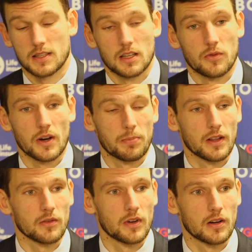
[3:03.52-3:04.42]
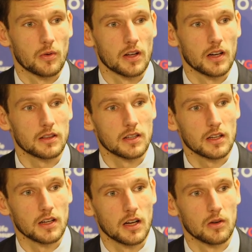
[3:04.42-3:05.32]
said, we are playing very well, I
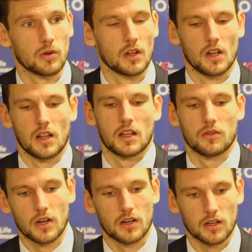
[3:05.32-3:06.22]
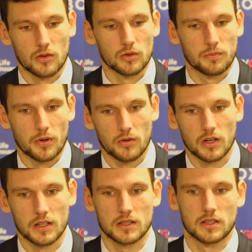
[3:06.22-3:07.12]
think, now, and we are in good
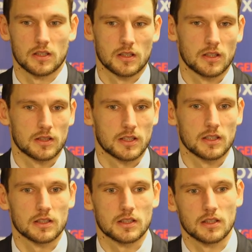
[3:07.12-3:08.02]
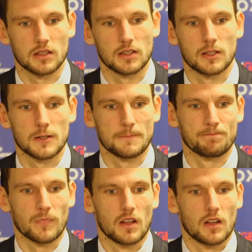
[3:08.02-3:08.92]
progress since
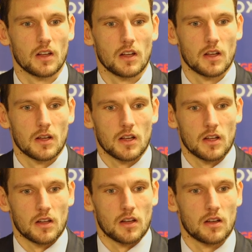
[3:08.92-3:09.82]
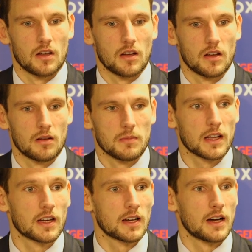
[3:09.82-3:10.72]

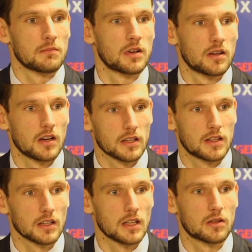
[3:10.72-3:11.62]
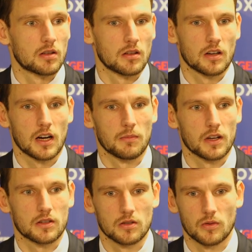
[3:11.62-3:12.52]
Mick came. I think that how
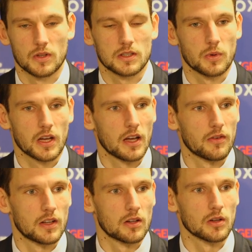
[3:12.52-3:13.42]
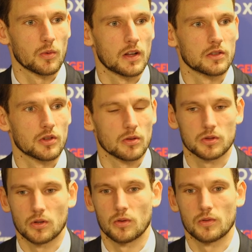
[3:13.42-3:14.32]
much wins we have and only one draw,
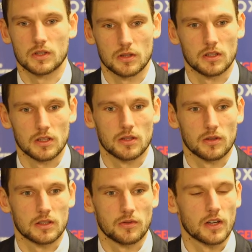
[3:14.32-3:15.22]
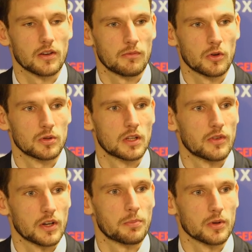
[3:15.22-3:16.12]
so it's very good and
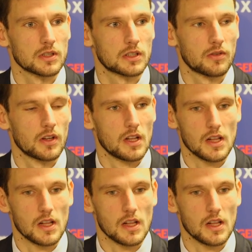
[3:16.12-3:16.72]
very positive.